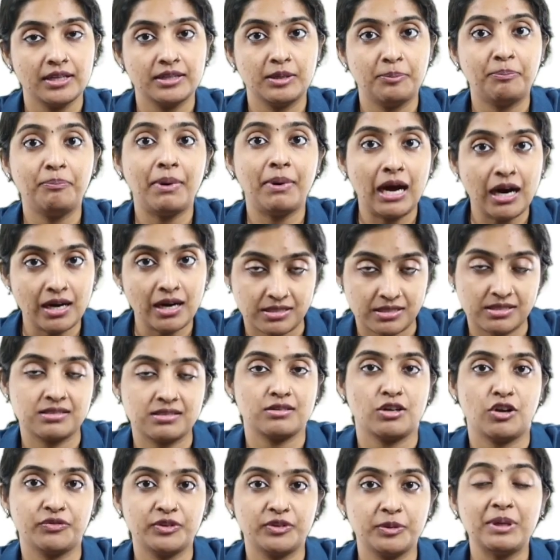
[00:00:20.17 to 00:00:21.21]
the
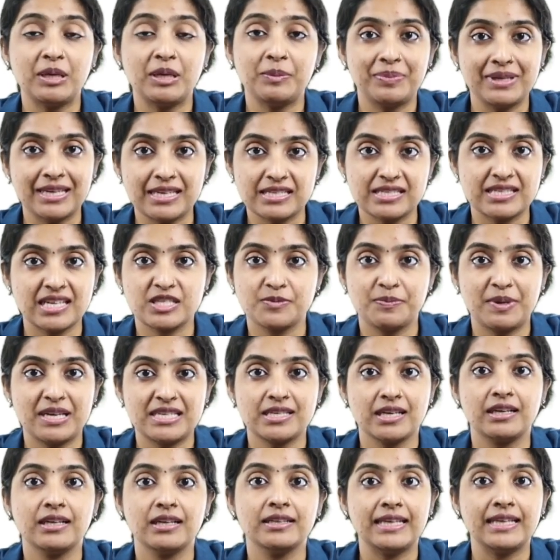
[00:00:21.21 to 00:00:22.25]
parts of the PPS, that's
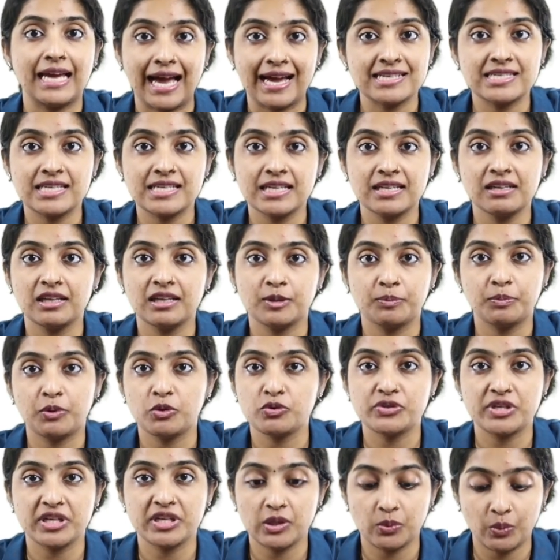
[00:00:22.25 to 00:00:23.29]
basically the anterior and the
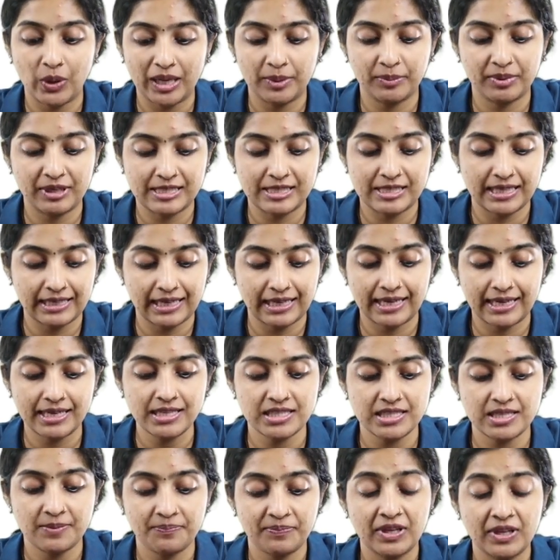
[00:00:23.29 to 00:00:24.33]
posterior vibrating
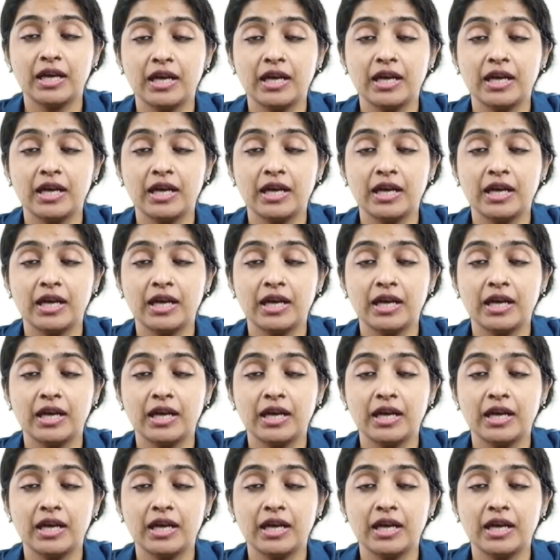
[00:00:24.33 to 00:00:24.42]
lines,